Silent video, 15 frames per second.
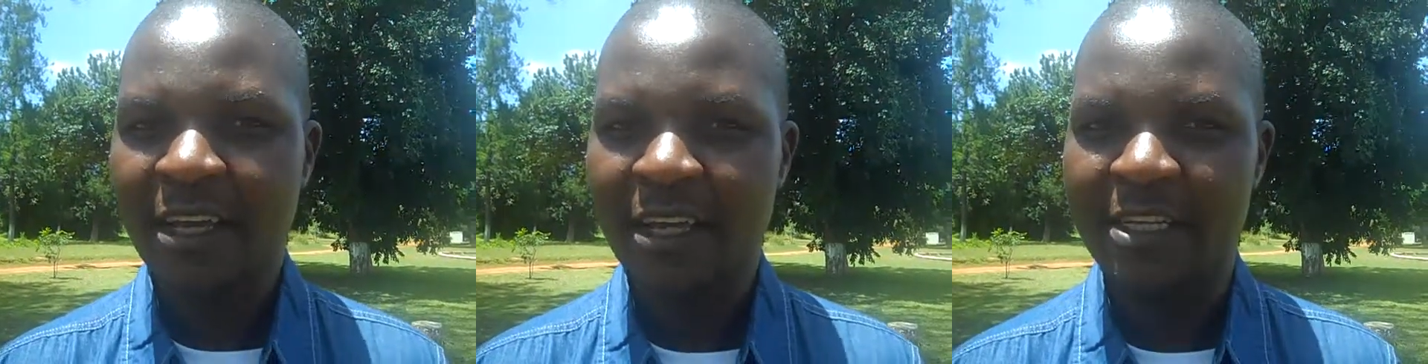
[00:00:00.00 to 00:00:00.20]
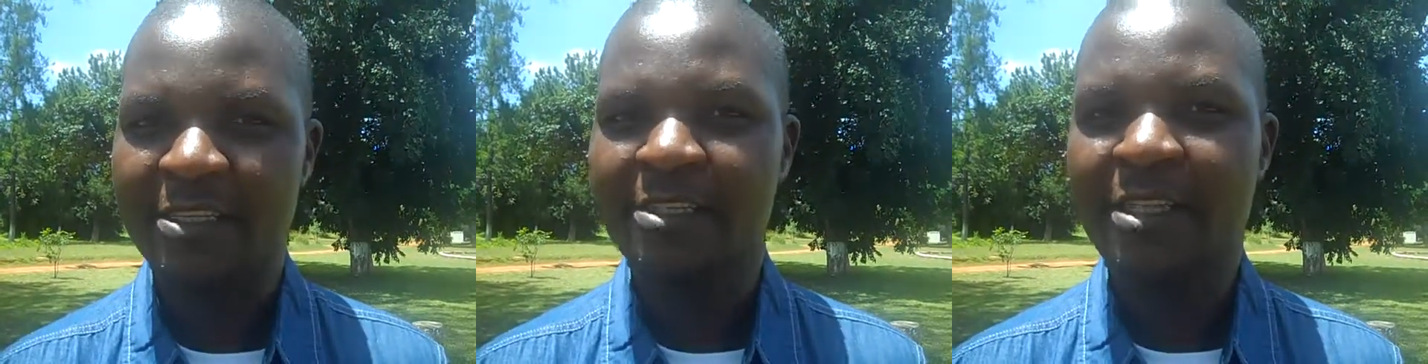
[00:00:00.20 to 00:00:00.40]

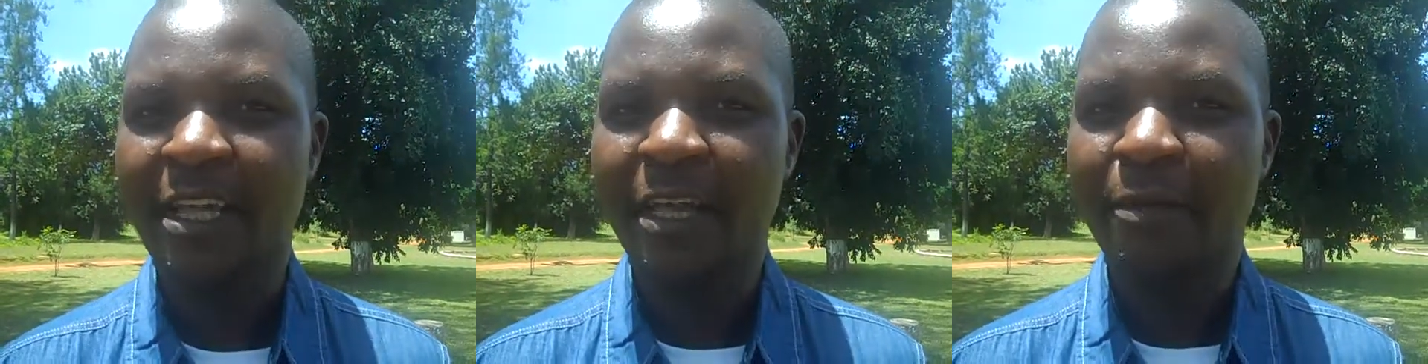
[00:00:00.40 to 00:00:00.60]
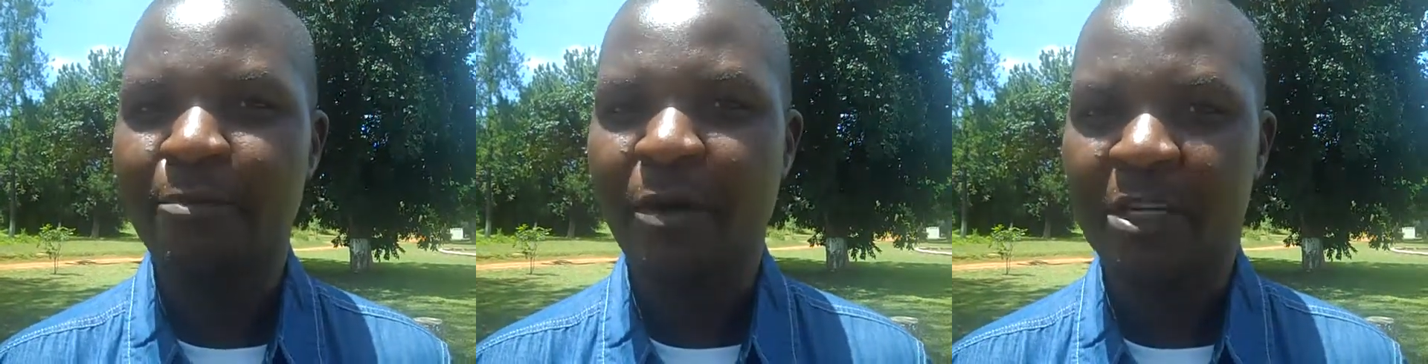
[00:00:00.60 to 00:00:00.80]
is
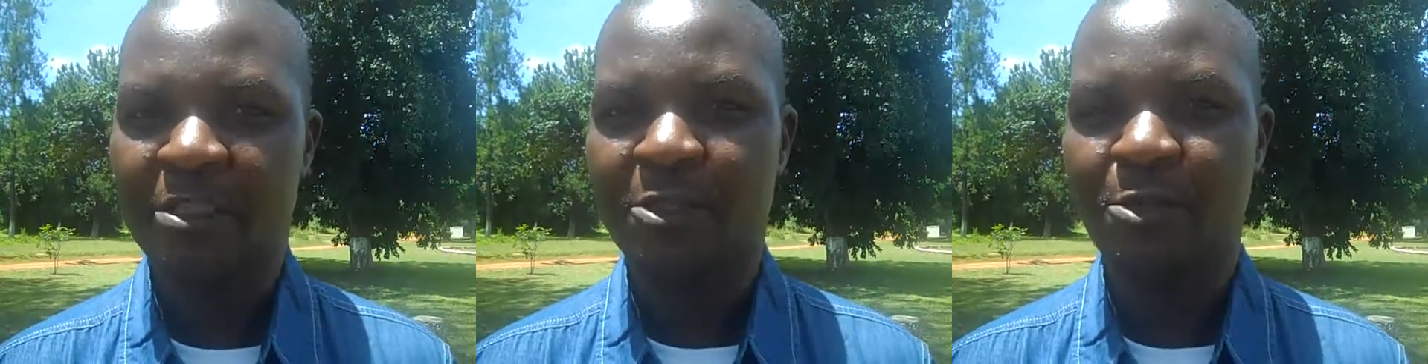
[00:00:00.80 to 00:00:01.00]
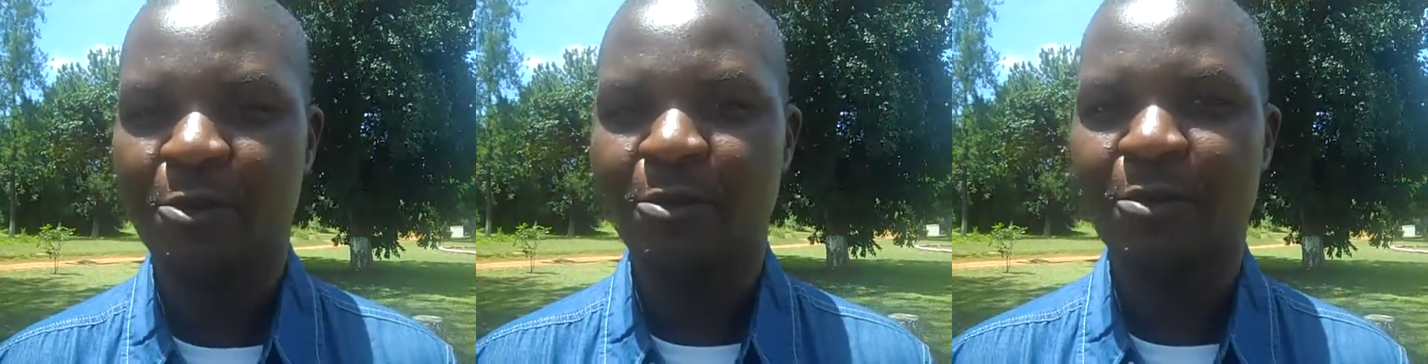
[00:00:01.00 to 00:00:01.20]
the
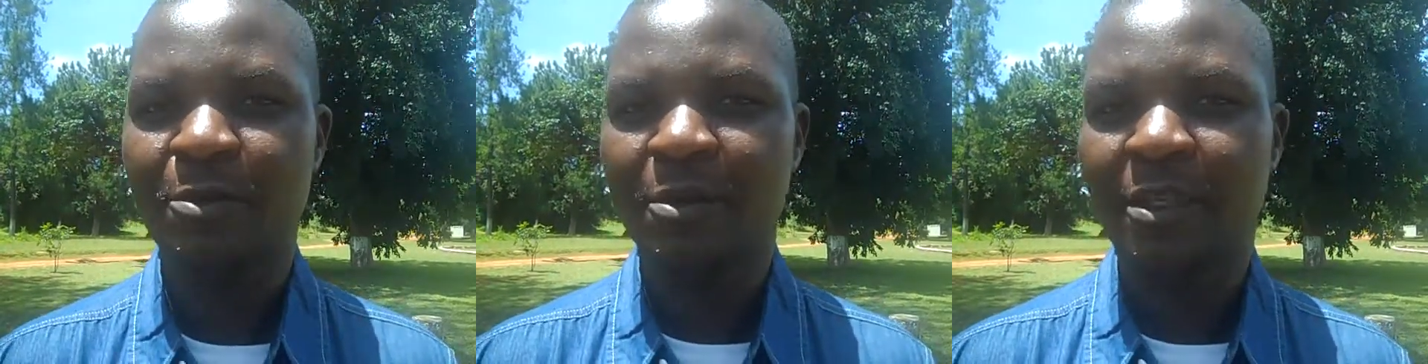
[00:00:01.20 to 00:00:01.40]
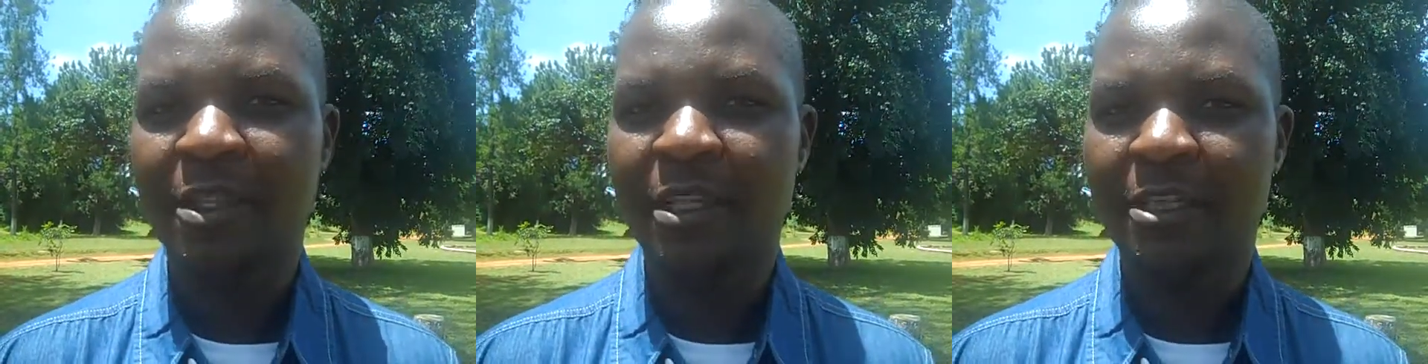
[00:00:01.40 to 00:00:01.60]
best tool
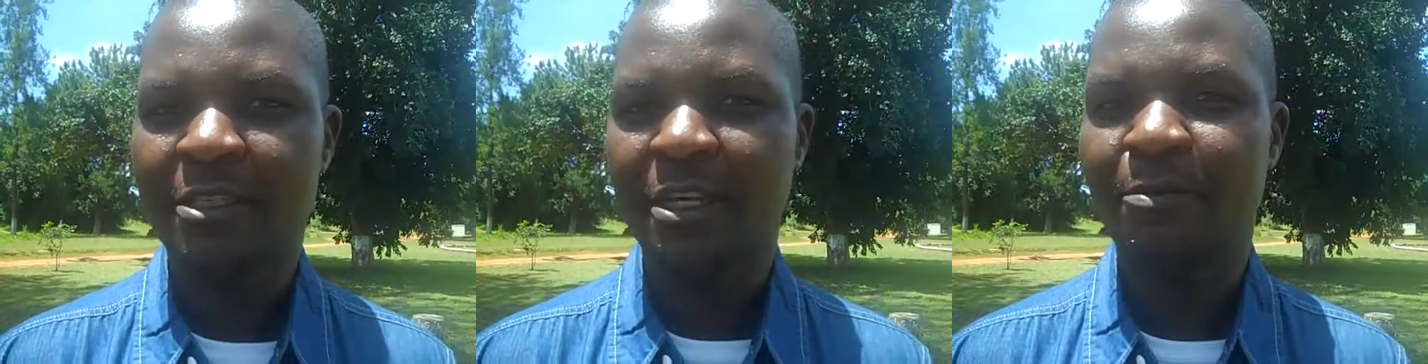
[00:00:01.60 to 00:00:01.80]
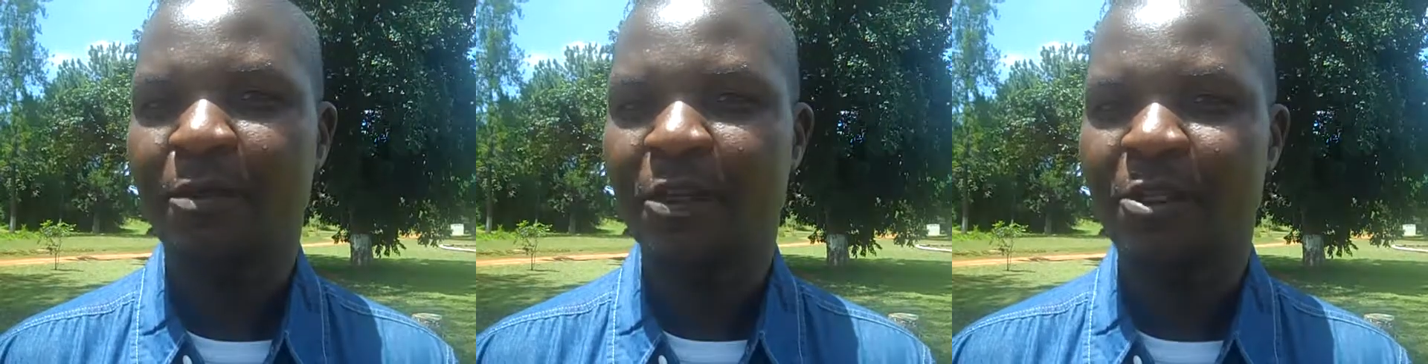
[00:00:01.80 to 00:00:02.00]
that
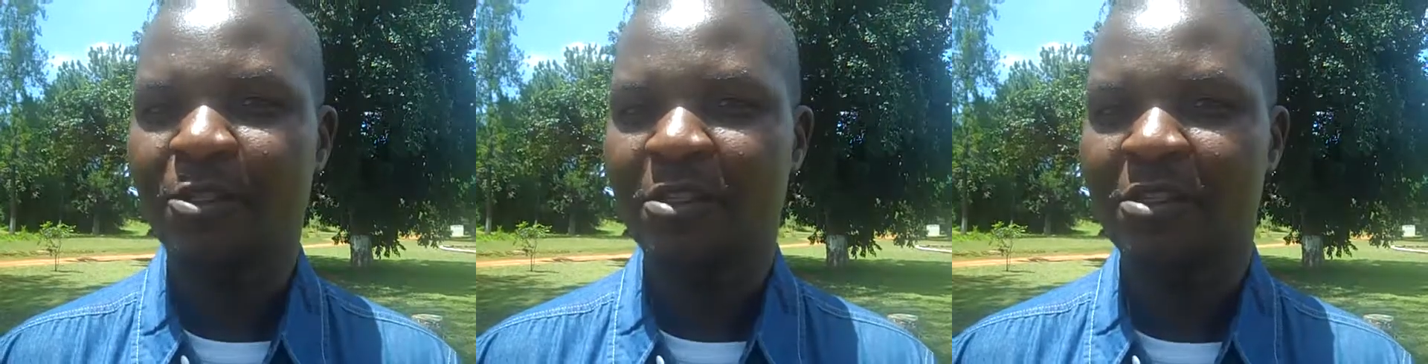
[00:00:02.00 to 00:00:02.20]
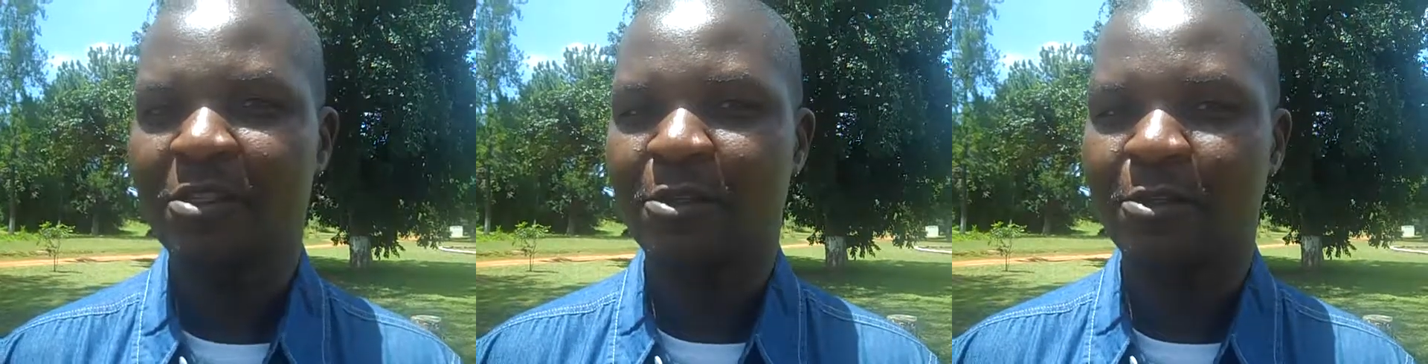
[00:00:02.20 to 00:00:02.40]
can be
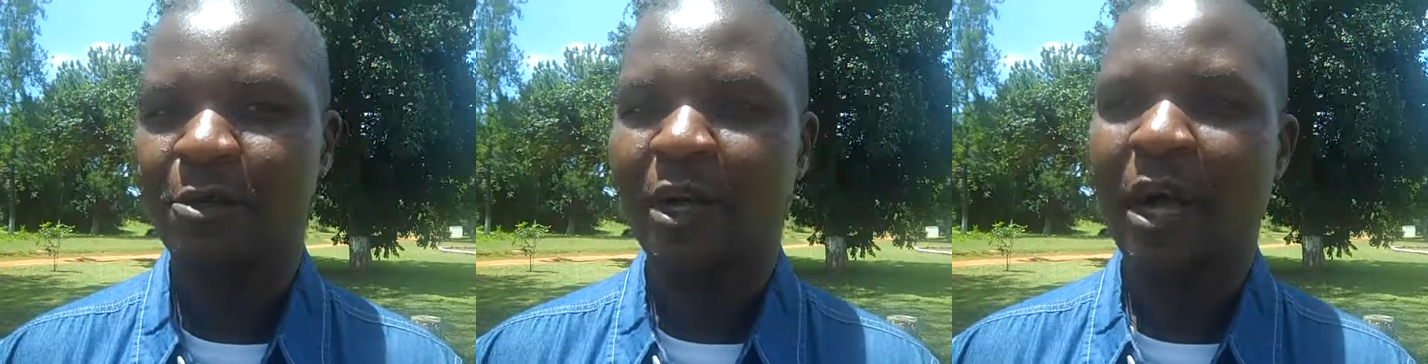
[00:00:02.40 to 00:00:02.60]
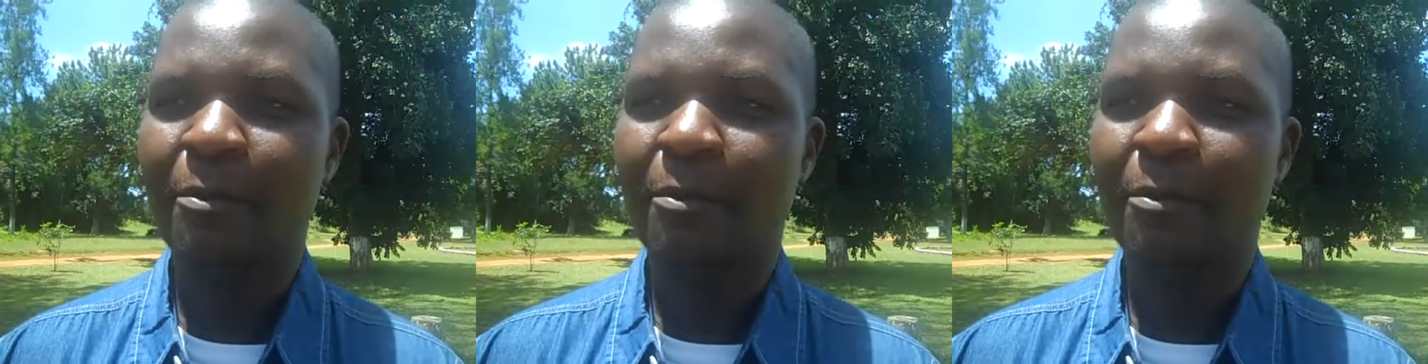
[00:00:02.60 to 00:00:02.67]
used to